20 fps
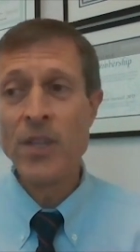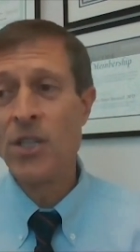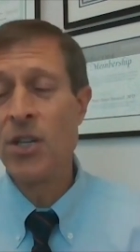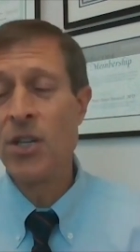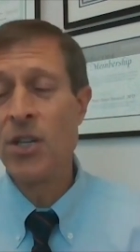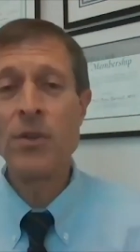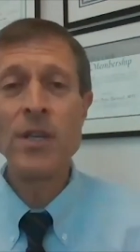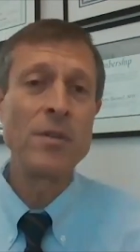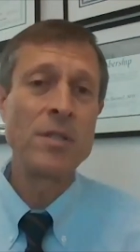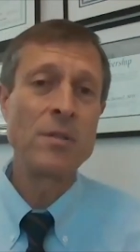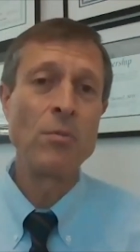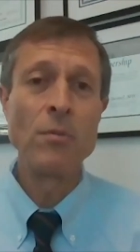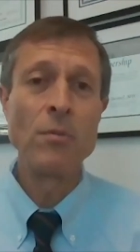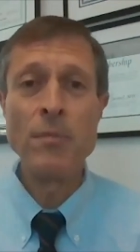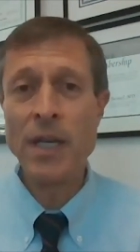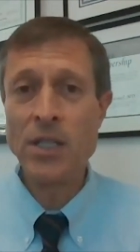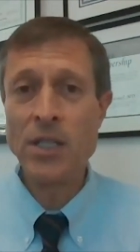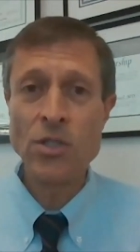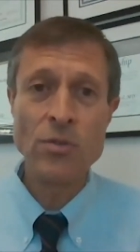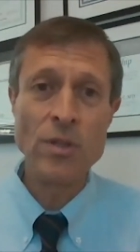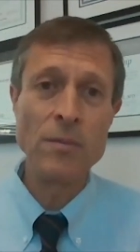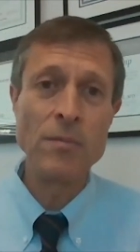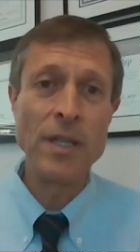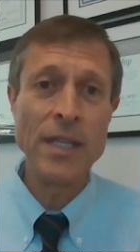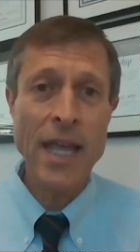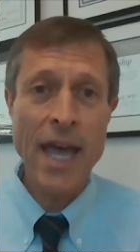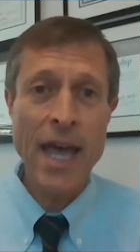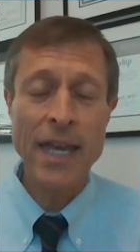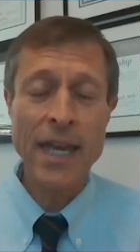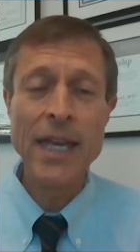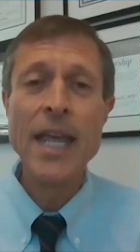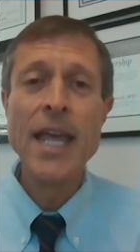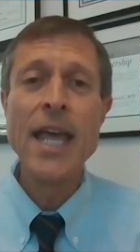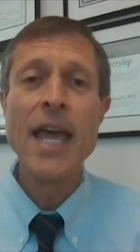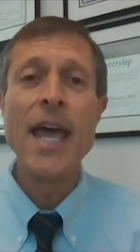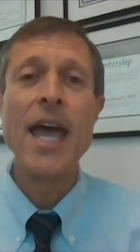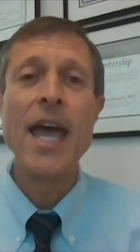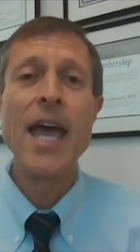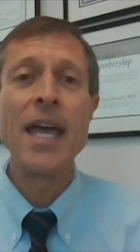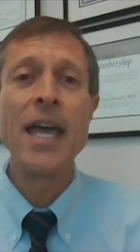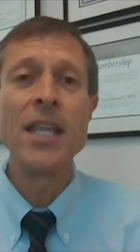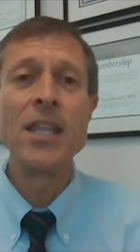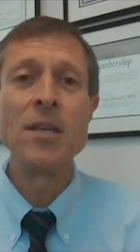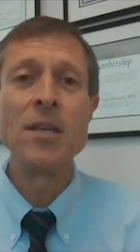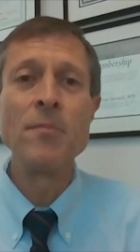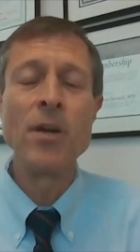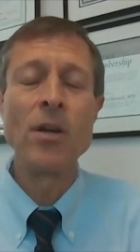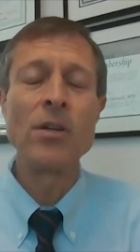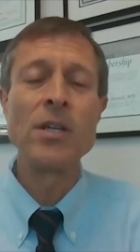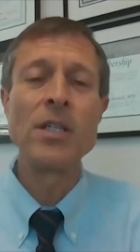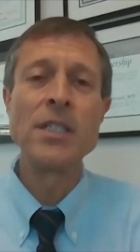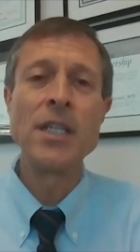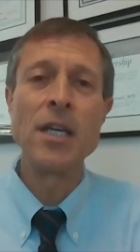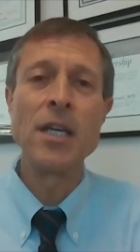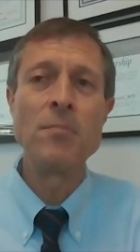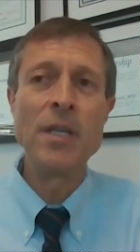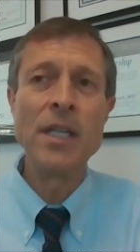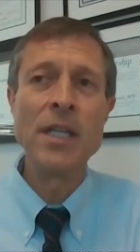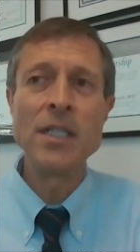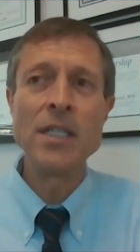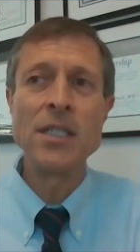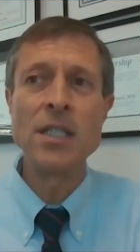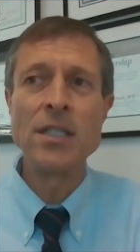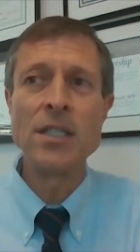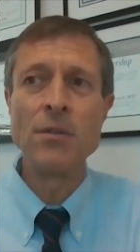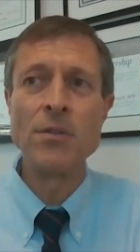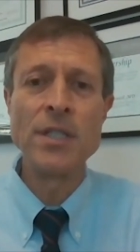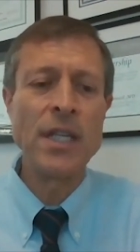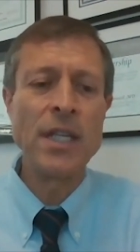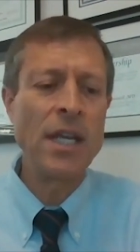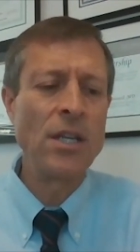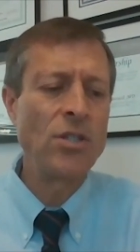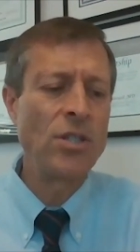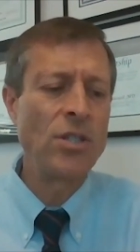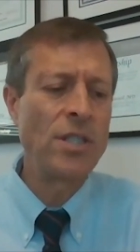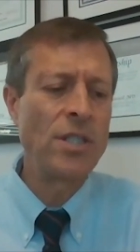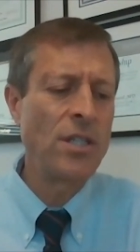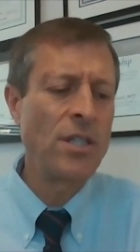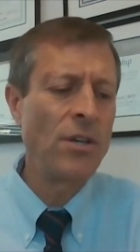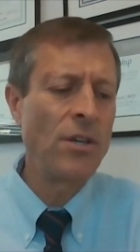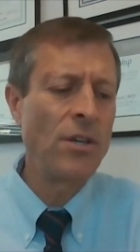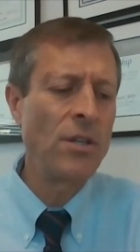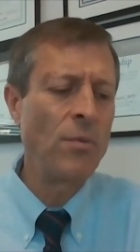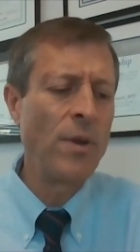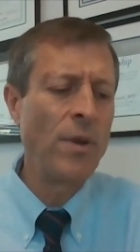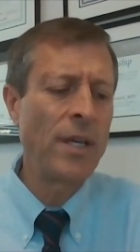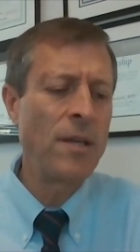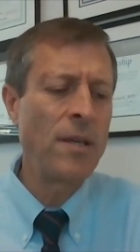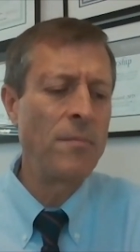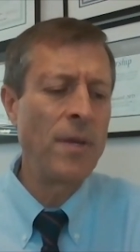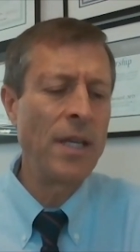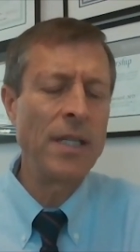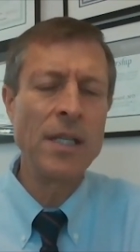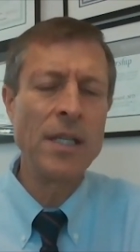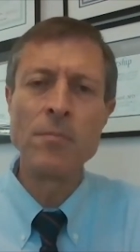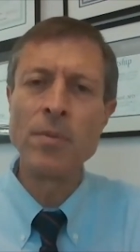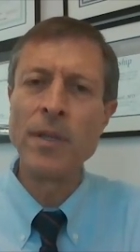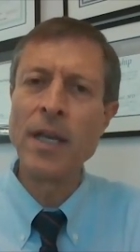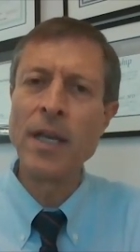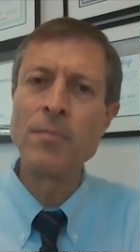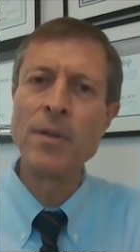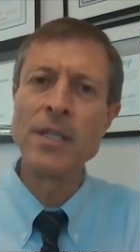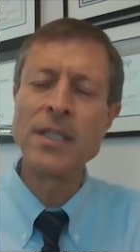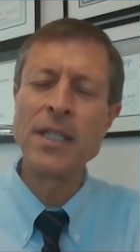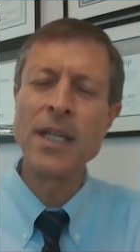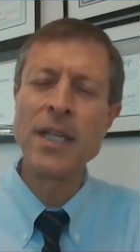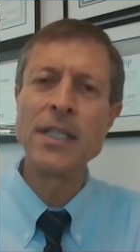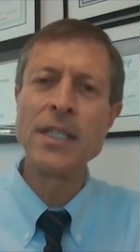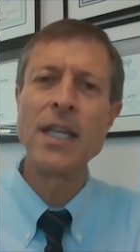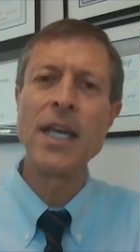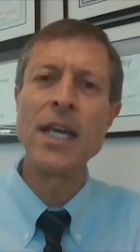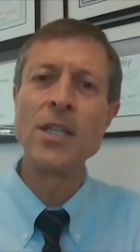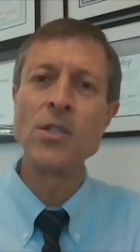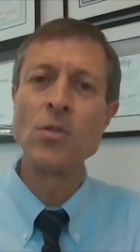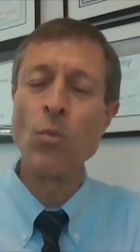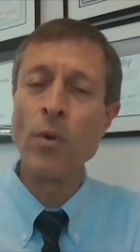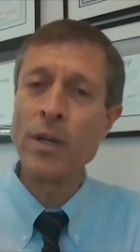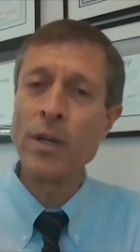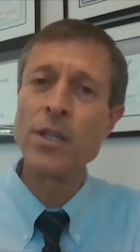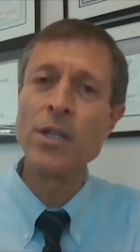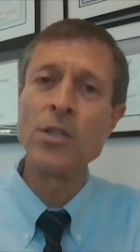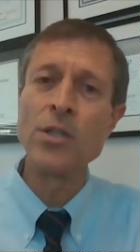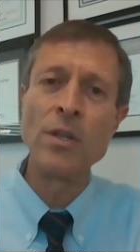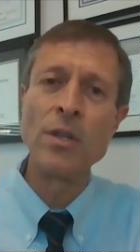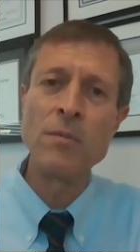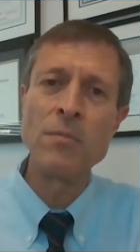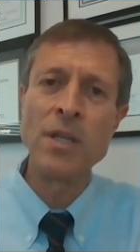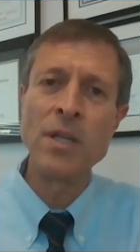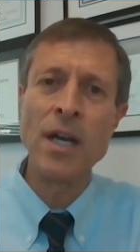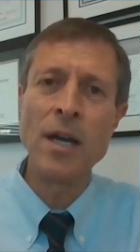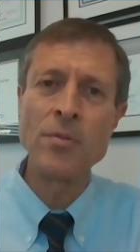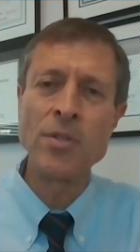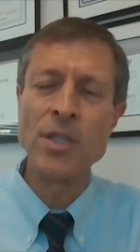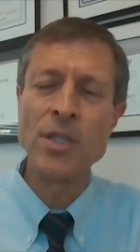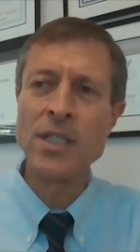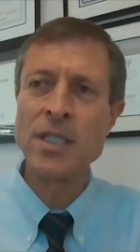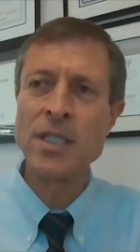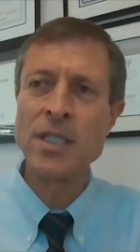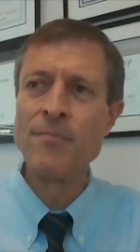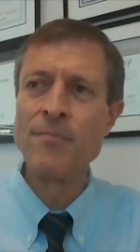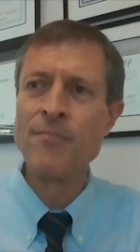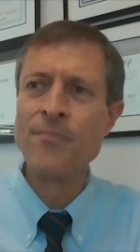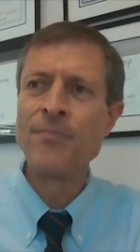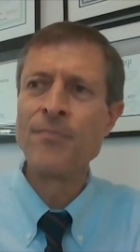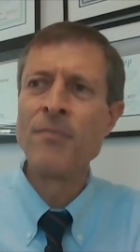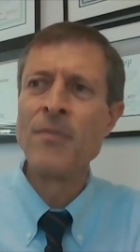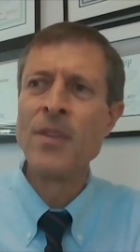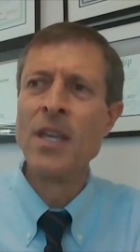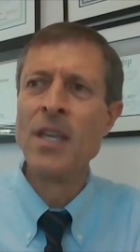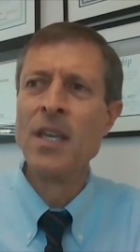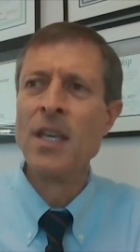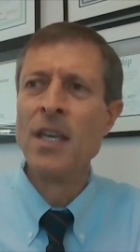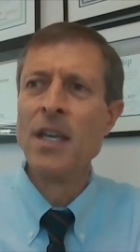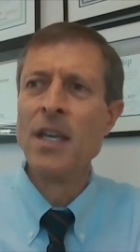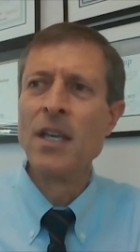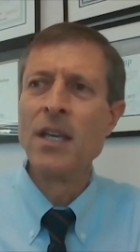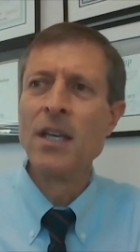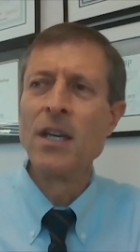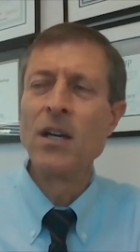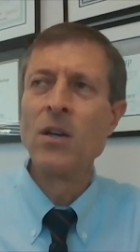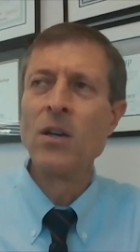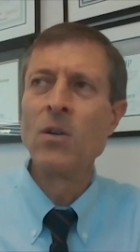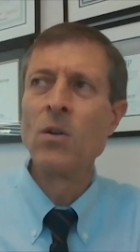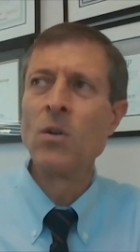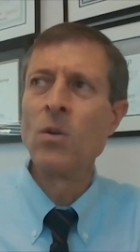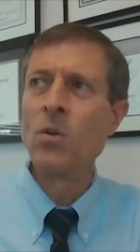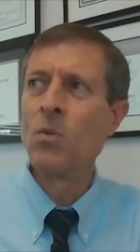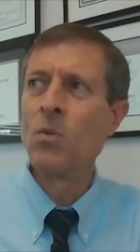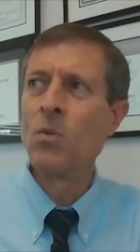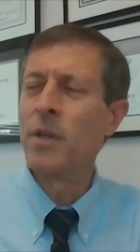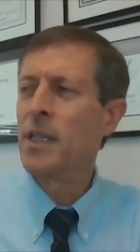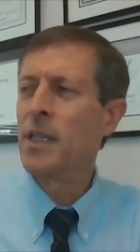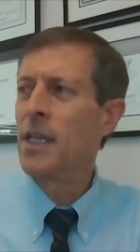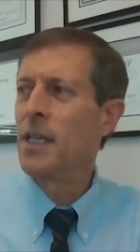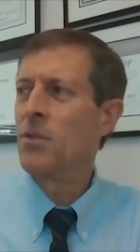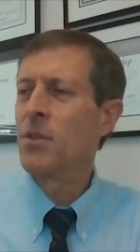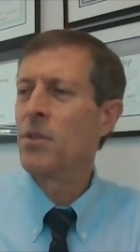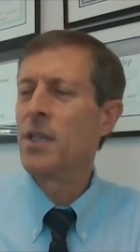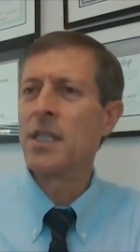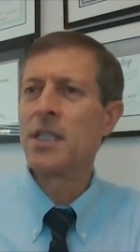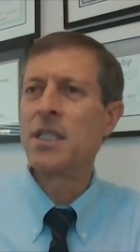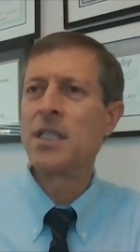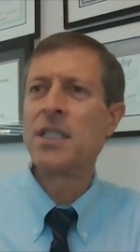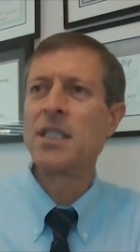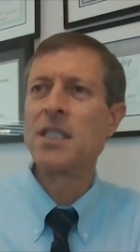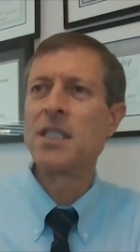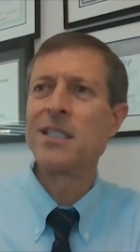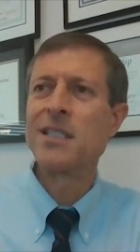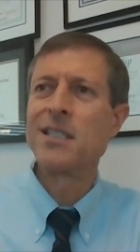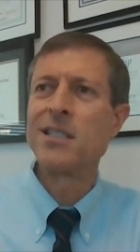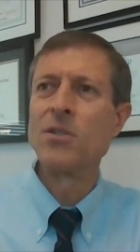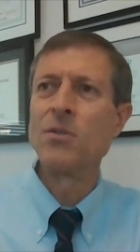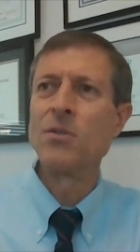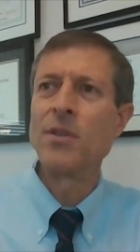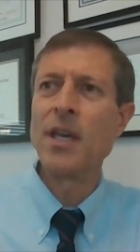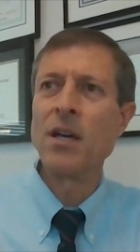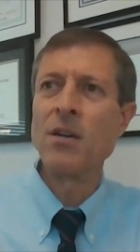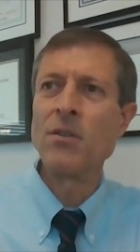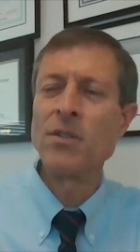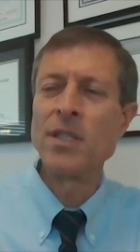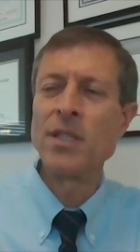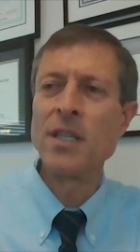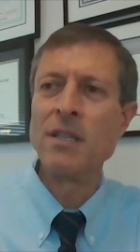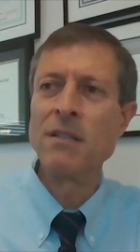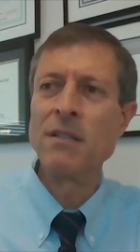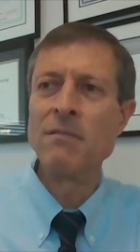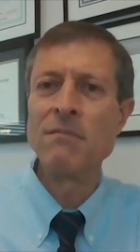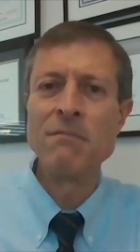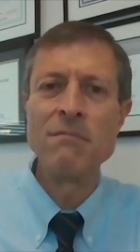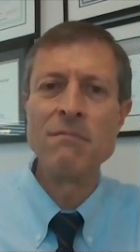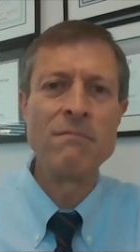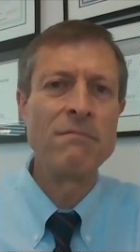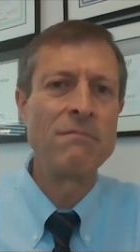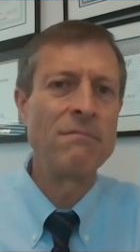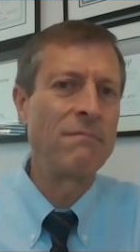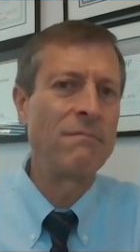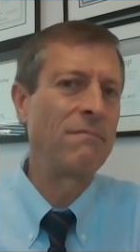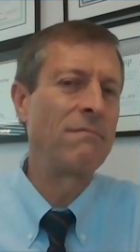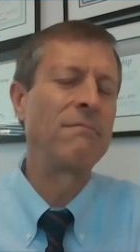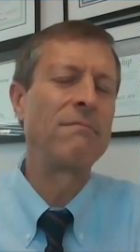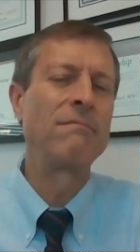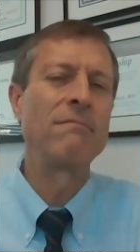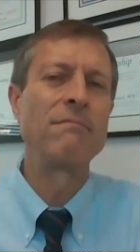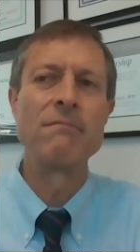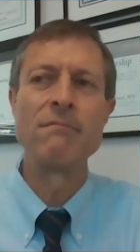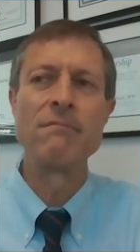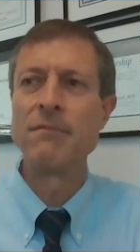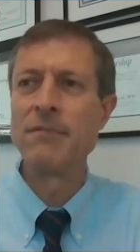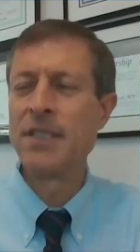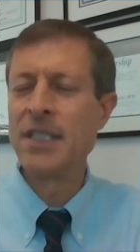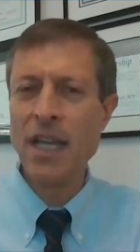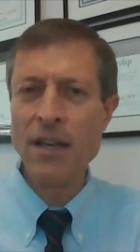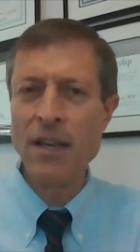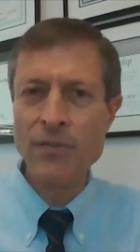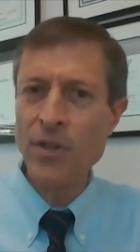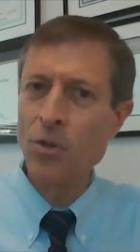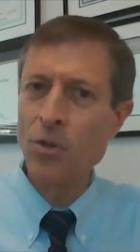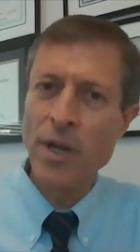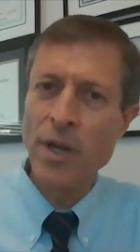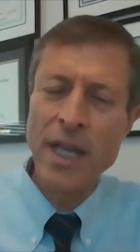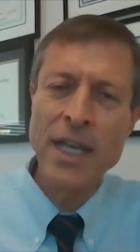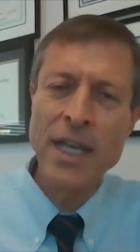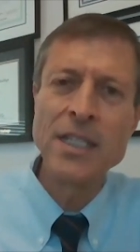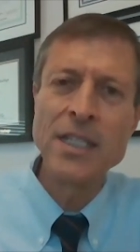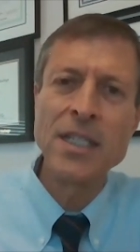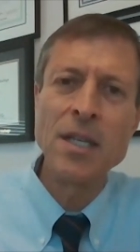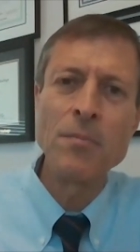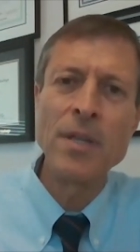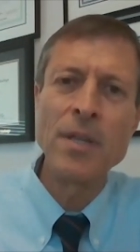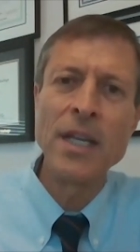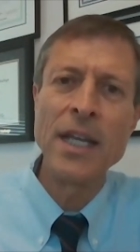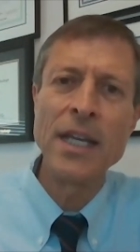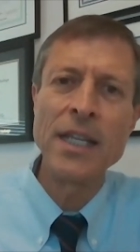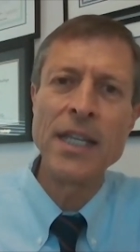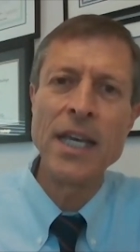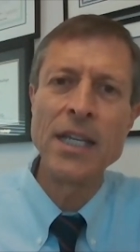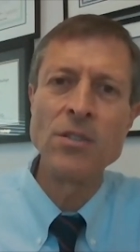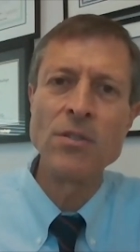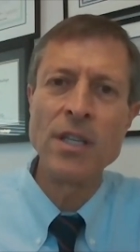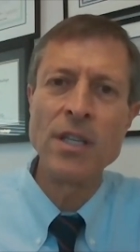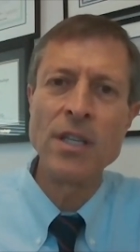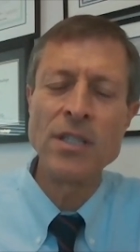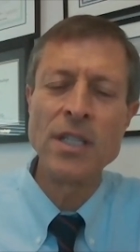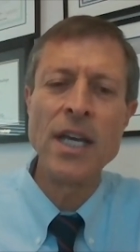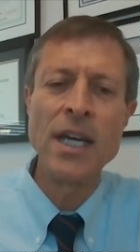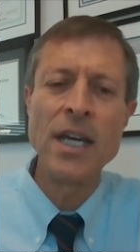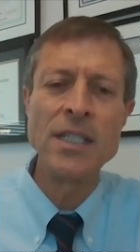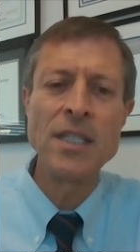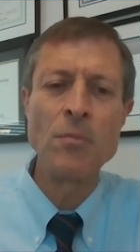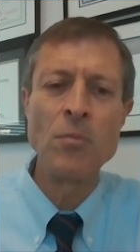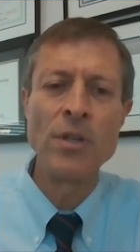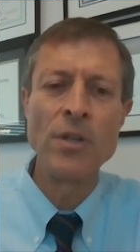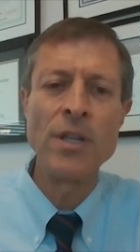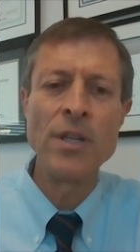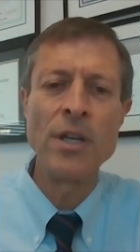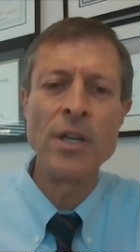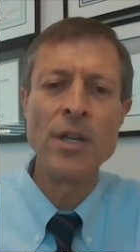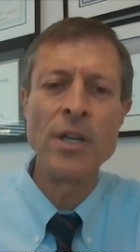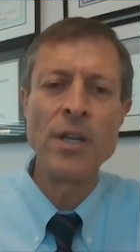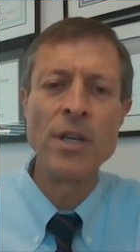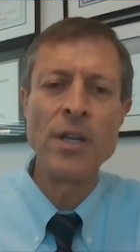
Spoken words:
you don't get much more mainstream than that. And the American Diabetes Association started recommending plant-based diets as one of the treatment options. Oh, when did they do this? 2007 or 8, something like that, 2009, somewhere in there.